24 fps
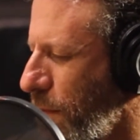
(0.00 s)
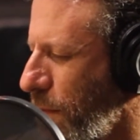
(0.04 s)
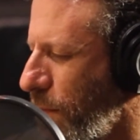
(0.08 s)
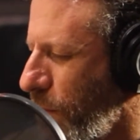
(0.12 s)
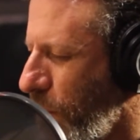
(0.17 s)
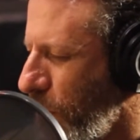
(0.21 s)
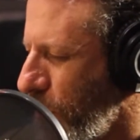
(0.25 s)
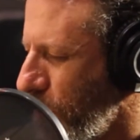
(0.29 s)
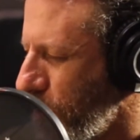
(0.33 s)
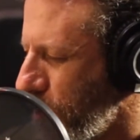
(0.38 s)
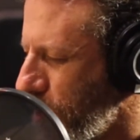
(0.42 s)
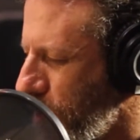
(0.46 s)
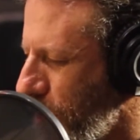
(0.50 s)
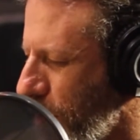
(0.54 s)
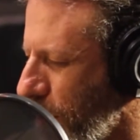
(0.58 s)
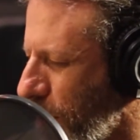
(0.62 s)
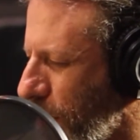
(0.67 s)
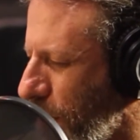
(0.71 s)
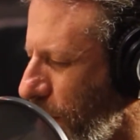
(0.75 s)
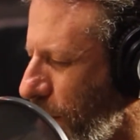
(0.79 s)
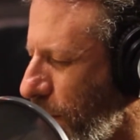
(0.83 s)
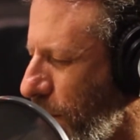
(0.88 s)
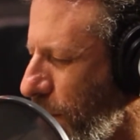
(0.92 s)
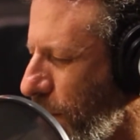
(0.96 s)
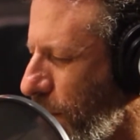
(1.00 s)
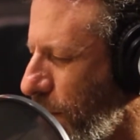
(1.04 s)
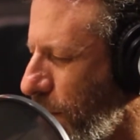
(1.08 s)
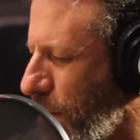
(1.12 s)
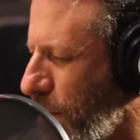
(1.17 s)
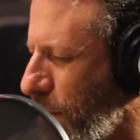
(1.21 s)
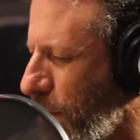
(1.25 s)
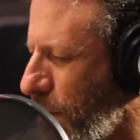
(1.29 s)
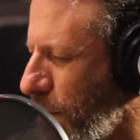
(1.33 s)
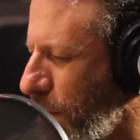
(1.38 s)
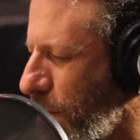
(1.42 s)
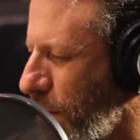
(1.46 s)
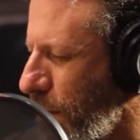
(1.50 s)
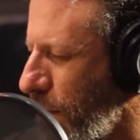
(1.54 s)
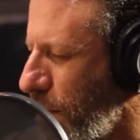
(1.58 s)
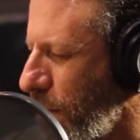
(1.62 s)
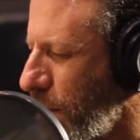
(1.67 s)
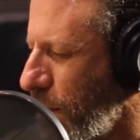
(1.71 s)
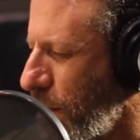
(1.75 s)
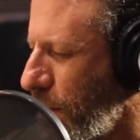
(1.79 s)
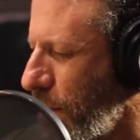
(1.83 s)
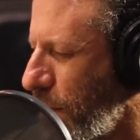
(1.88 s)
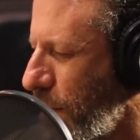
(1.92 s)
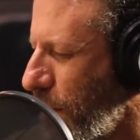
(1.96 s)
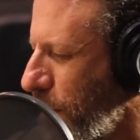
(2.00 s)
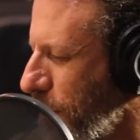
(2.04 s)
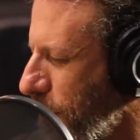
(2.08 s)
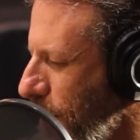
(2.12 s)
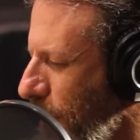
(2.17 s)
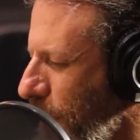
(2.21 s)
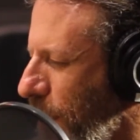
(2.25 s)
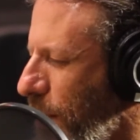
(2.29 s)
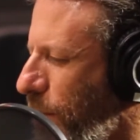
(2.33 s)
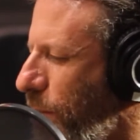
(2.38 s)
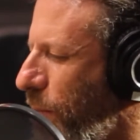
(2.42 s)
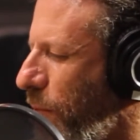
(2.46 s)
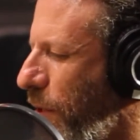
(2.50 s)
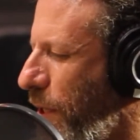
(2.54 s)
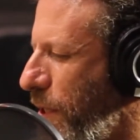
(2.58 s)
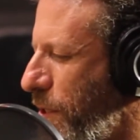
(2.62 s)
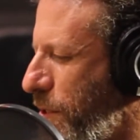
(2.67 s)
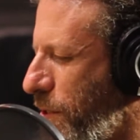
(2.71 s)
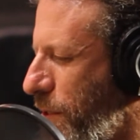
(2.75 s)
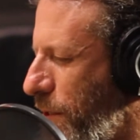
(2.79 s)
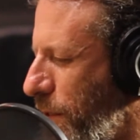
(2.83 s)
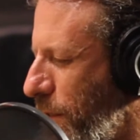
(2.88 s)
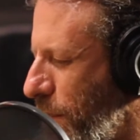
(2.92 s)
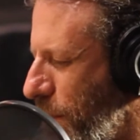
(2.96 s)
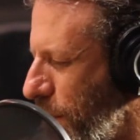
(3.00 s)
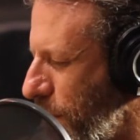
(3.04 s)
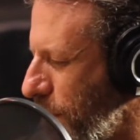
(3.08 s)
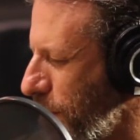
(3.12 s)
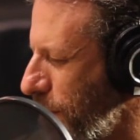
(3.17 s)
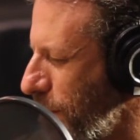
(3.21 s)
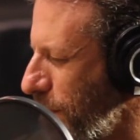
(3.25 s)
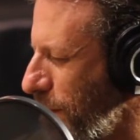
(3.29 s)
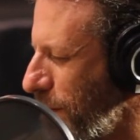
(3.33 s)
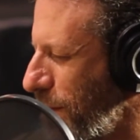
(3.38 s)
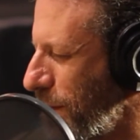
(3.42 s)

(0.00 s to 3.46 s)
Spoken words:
Music, celebrations,